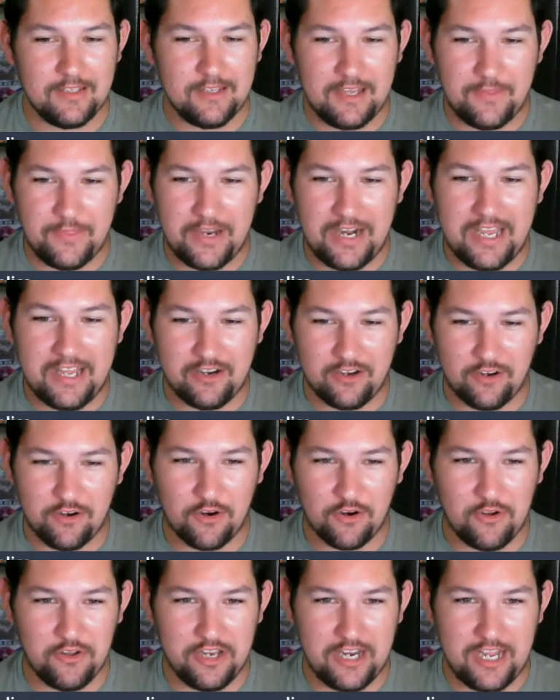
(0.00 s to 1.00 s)
And then I had a
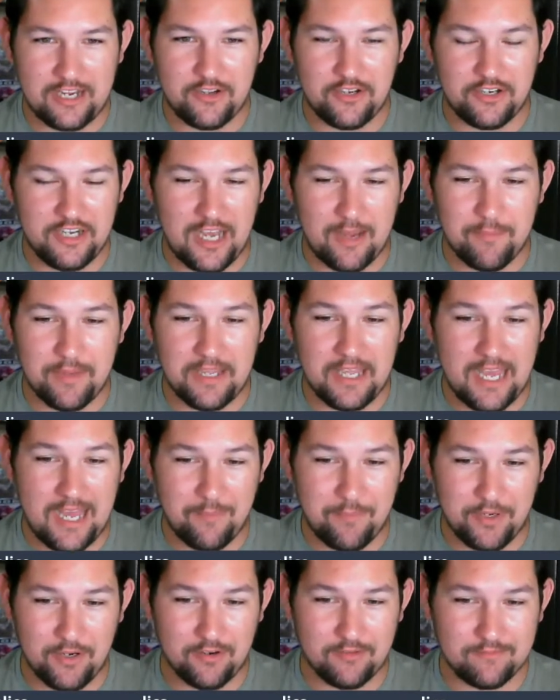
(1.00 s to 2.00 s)
girl, and I could not be
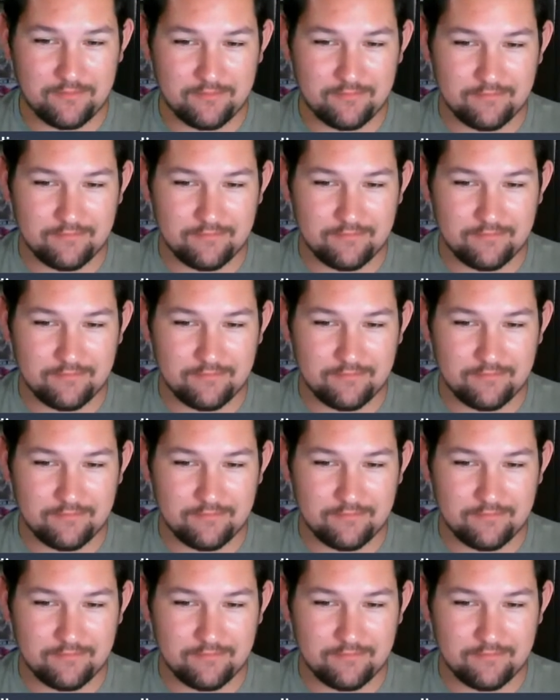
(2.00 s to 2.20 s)
happier.